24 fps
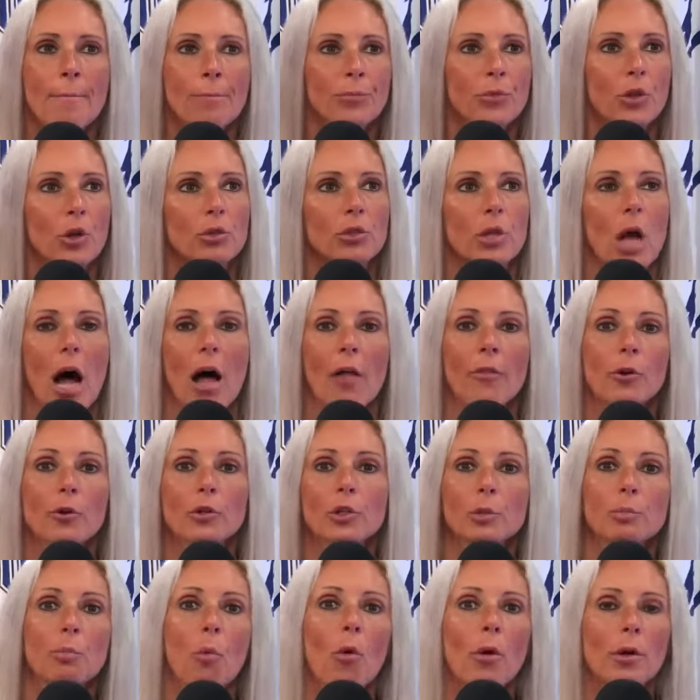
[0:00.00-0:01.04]
There's other
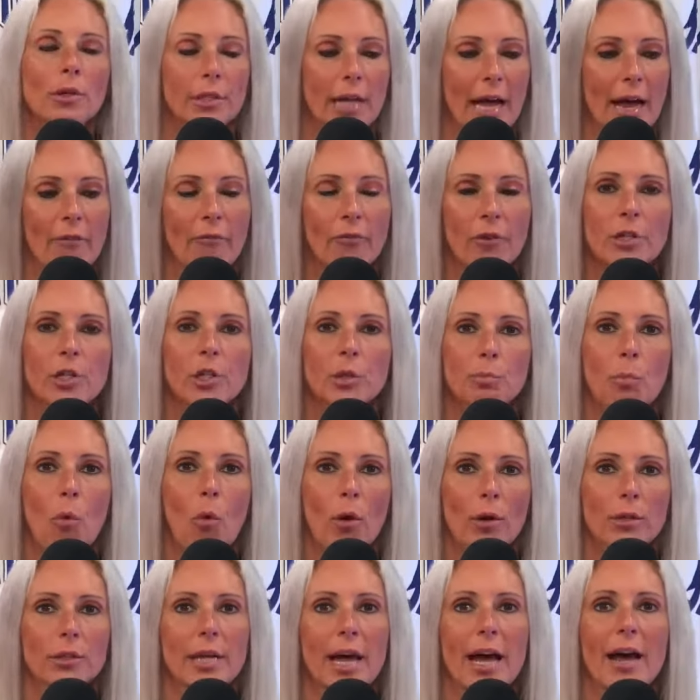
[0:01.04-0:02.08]
sports. Every
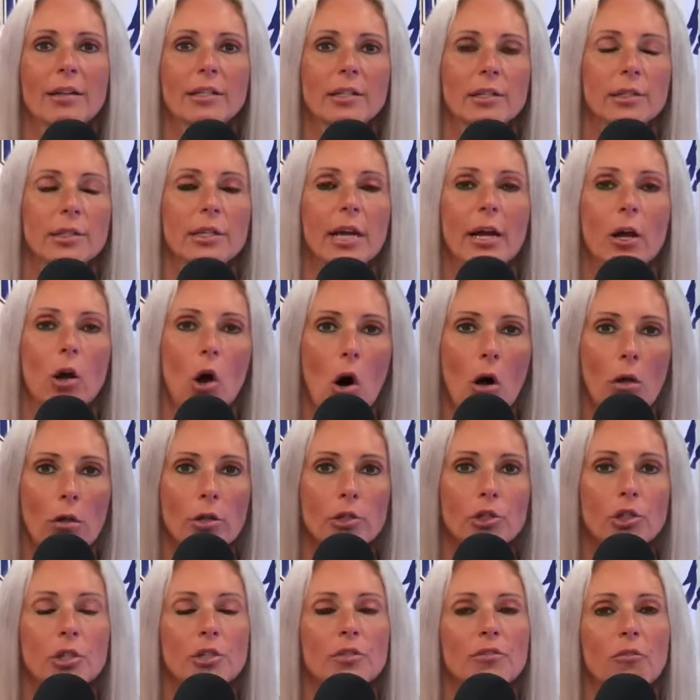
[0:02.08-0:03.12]
sports has a
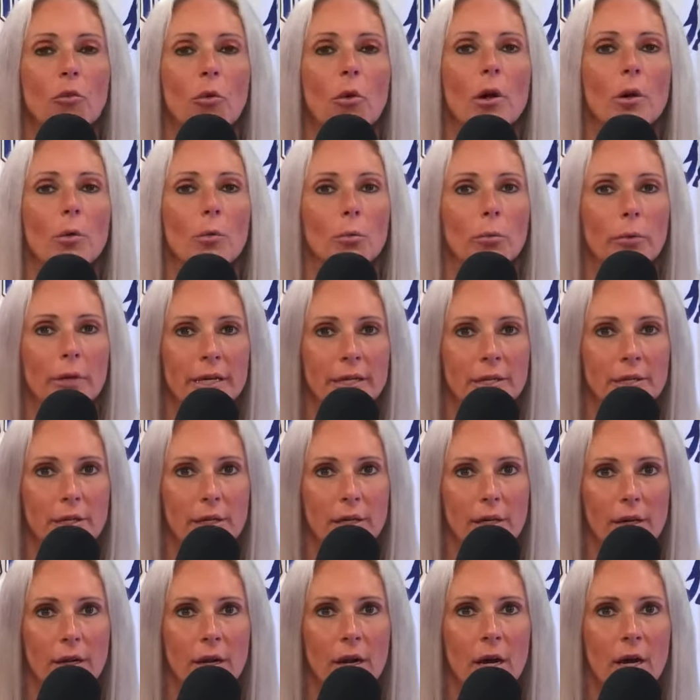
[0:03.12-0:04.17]
psychologist for a
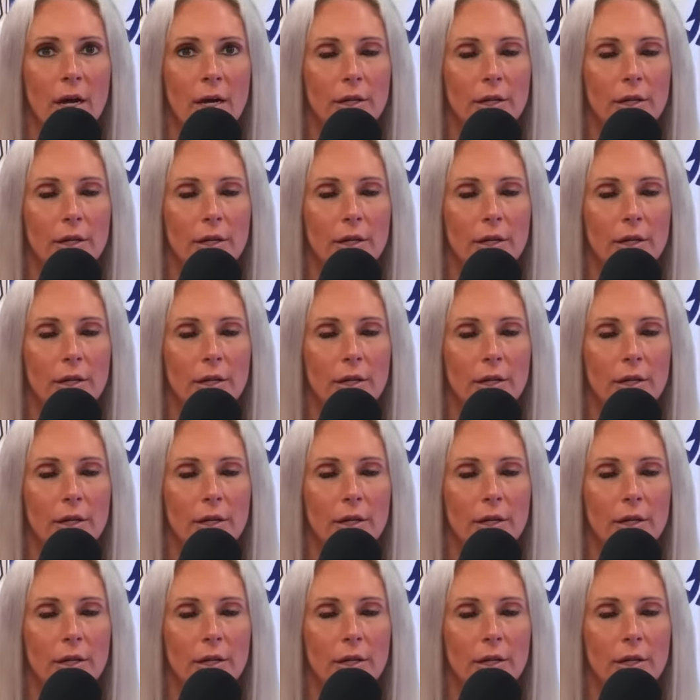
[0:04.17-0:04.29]
reason.